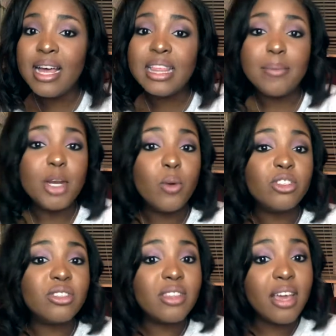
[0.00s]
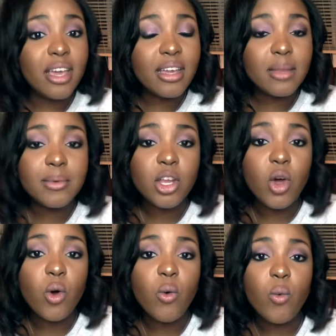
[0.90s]
Let me know what you think. Let me
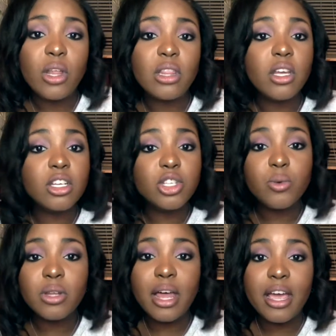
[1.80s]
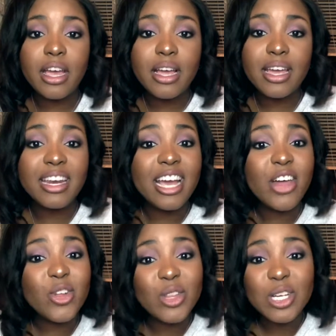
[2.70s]
know what looks you would like, any
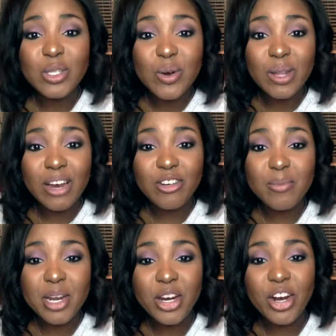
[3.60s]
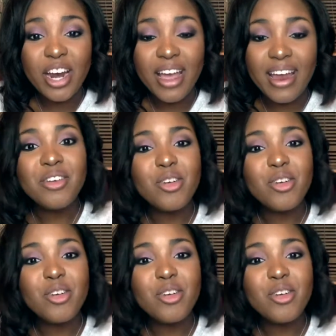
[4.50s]
other looks you would like for me to create.